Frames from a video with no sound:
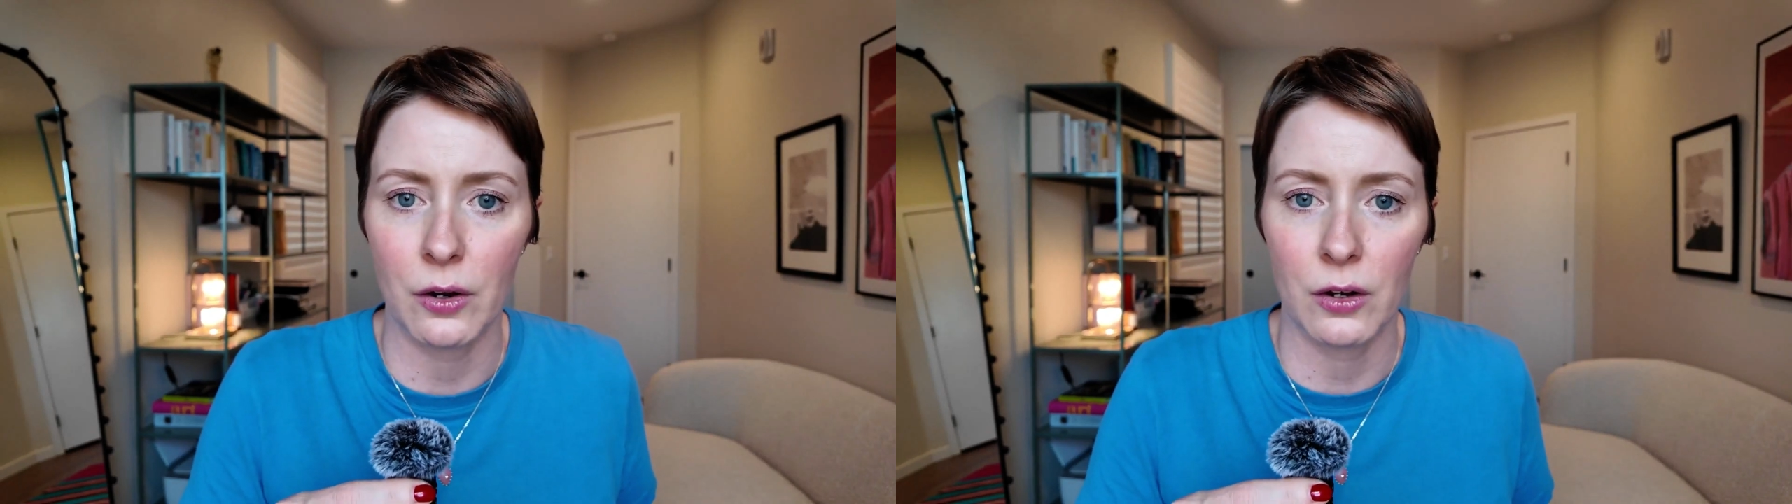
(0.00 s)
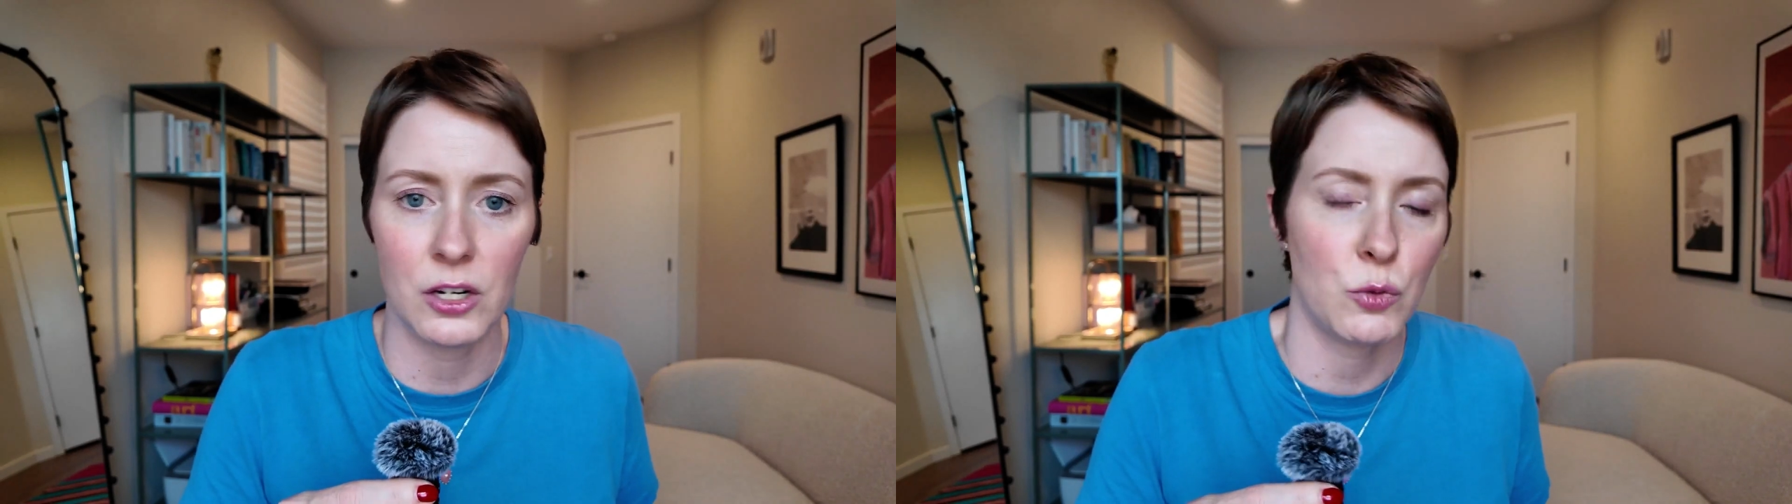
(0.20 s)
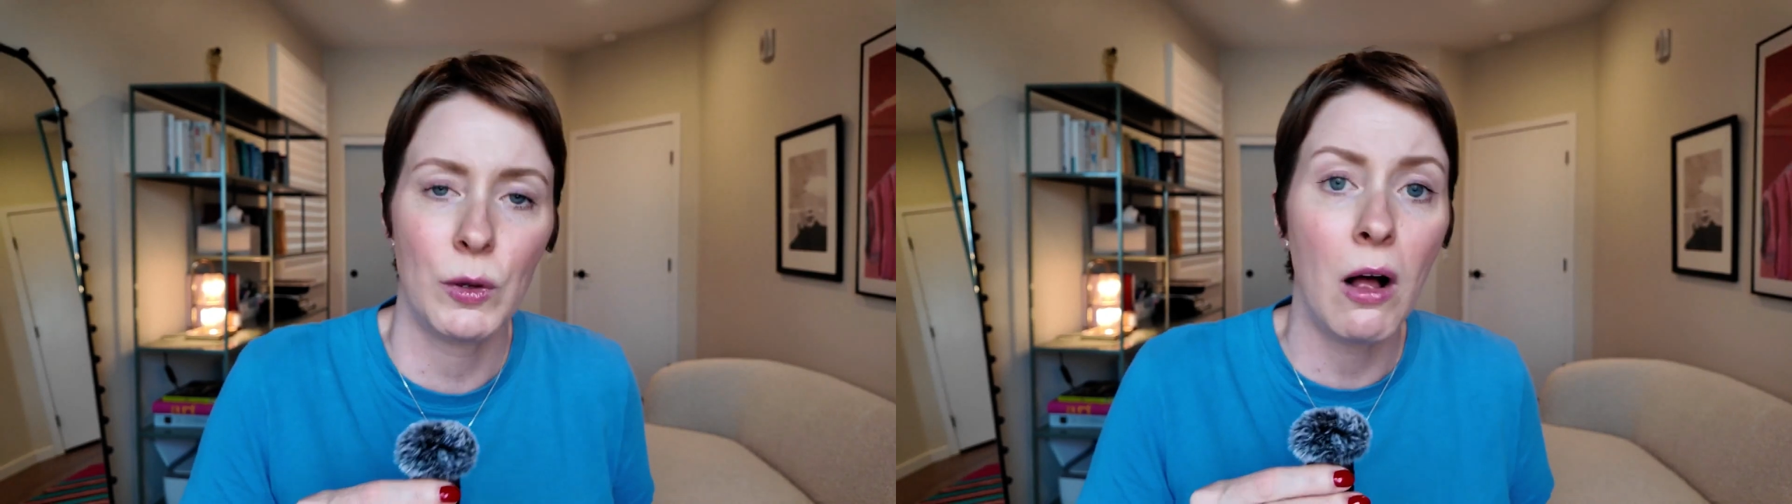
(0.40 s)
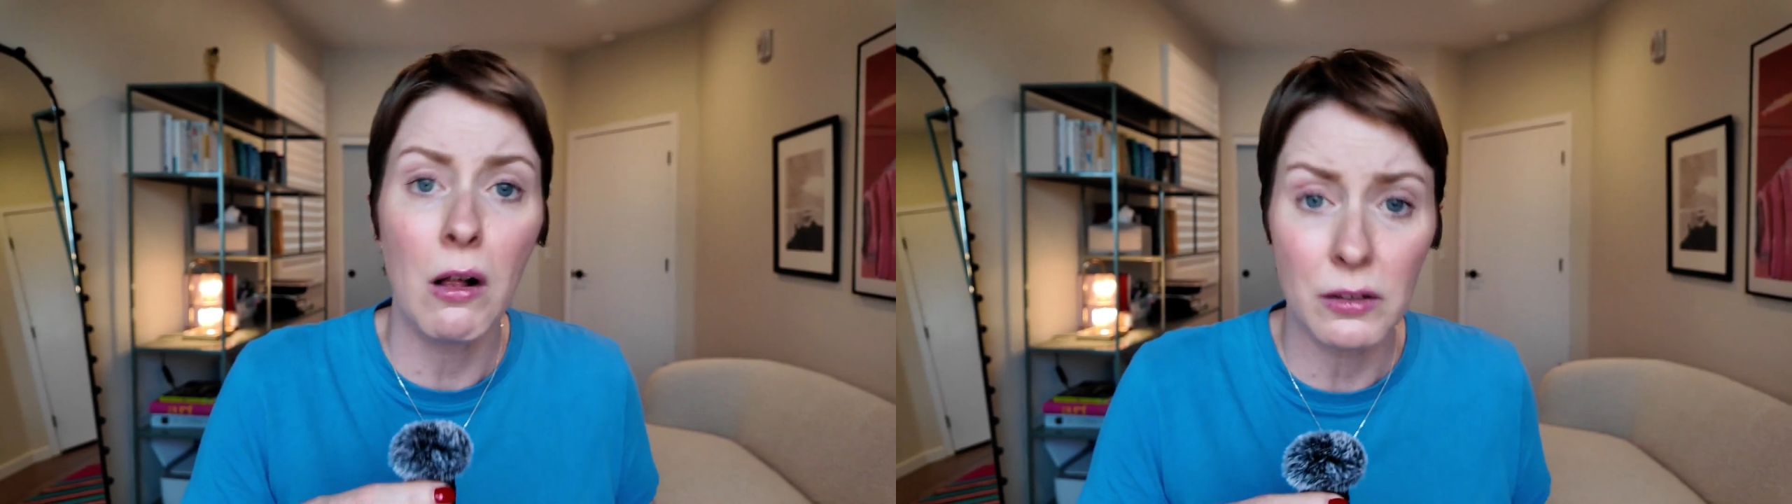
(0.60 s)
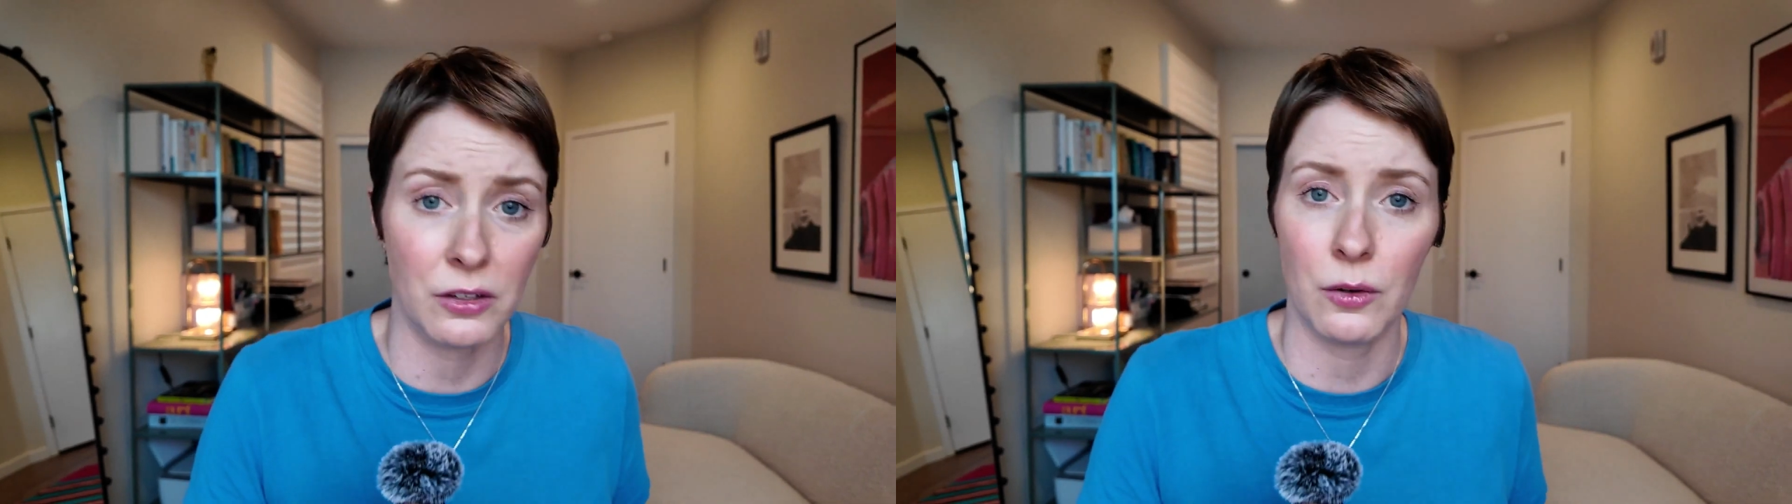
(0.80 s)
courage. We
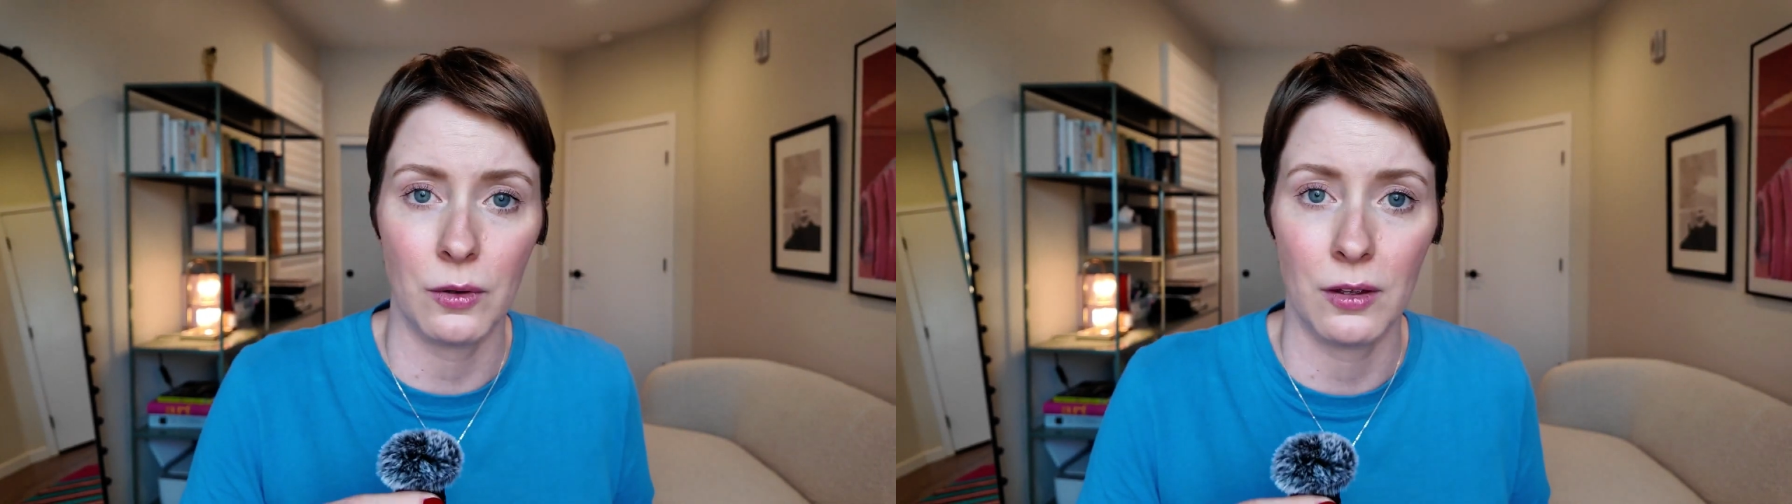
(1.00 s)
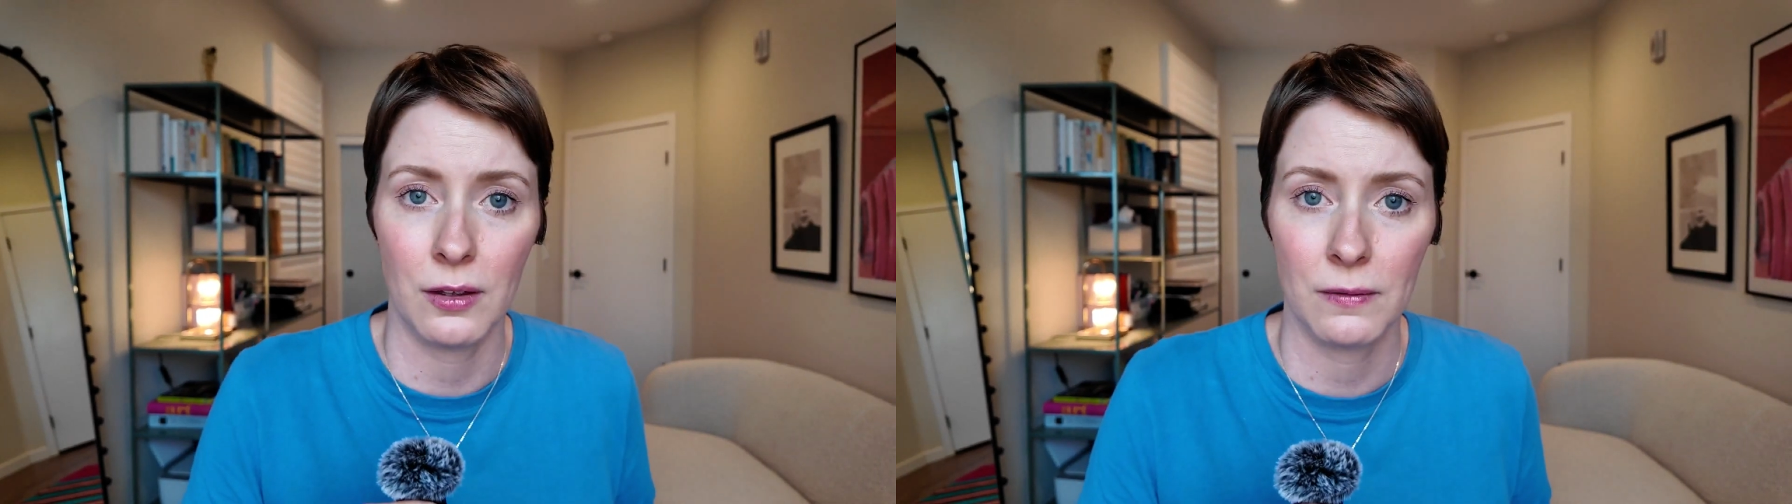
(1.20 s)
all do.